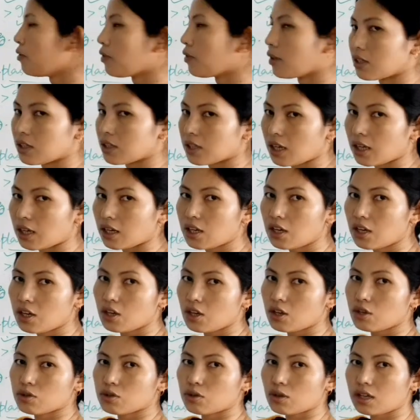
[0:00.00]
fungi.
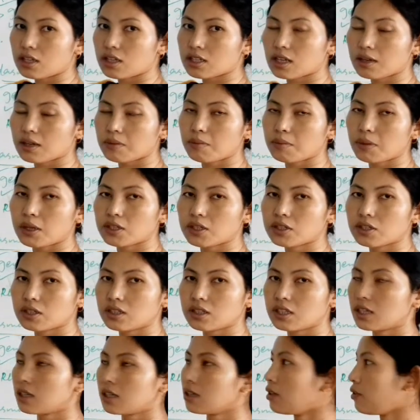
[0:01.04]
So as I
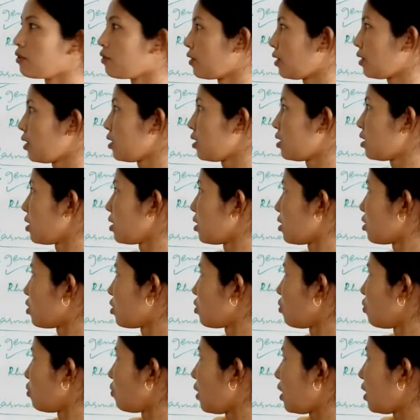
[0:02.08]
mentioned, there are differences.
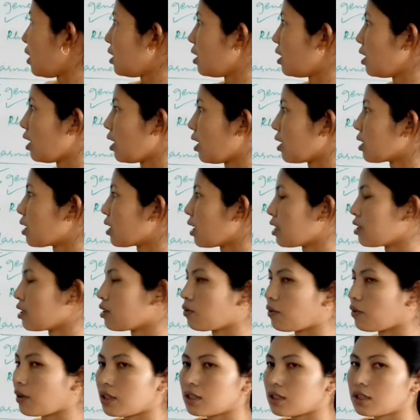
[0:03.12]
So why they are
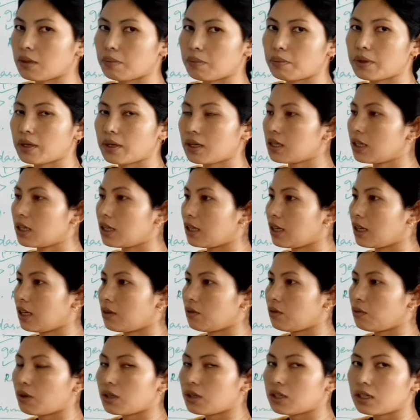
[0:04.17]
classified separately
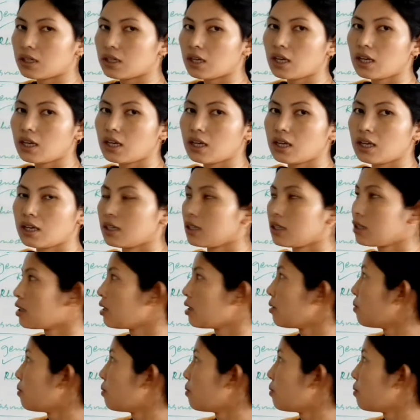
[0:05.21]
and what is the